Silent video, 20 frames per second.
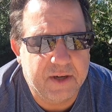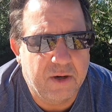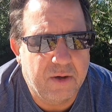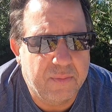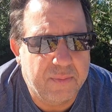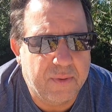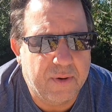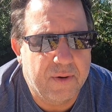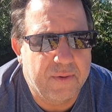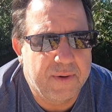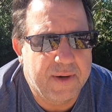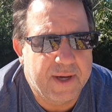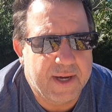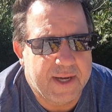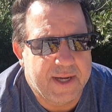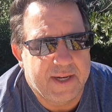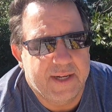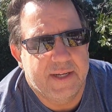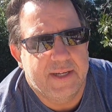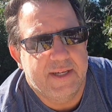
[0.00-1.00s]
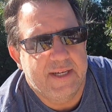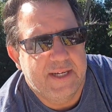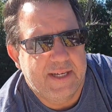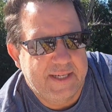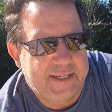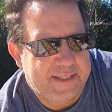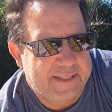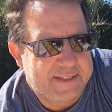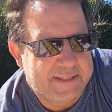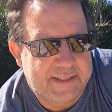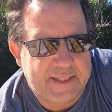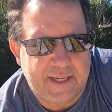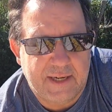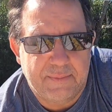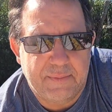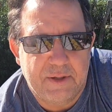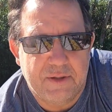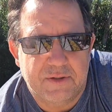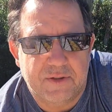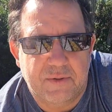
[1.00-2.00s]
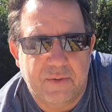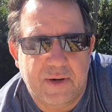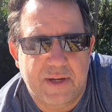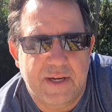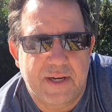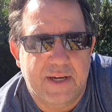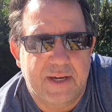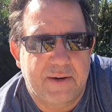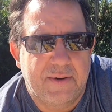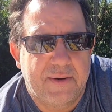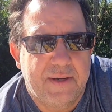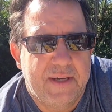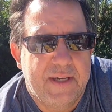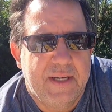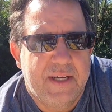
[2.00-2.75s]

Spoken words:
GoPro 9 that I'm using right now.